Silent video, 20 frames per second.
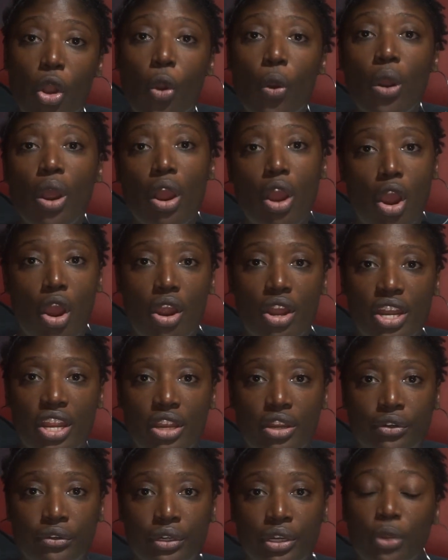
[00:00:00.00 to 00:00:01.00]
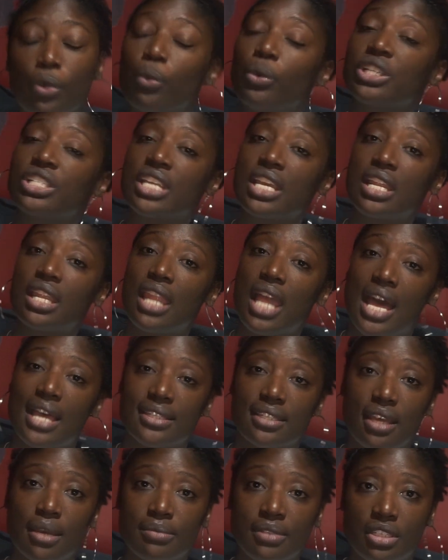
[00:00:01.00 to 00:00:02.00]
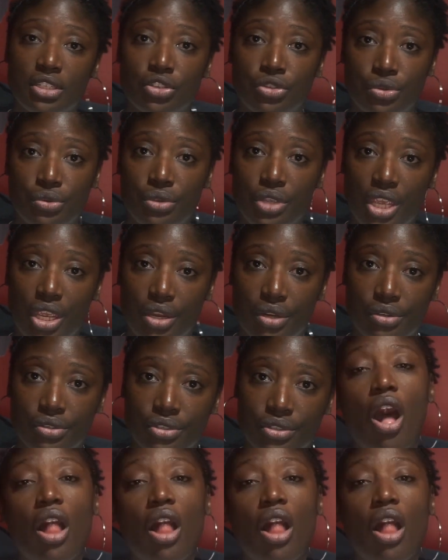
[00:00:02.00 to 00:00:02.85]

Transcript: or a hard inquiry, which can last up to 2 years.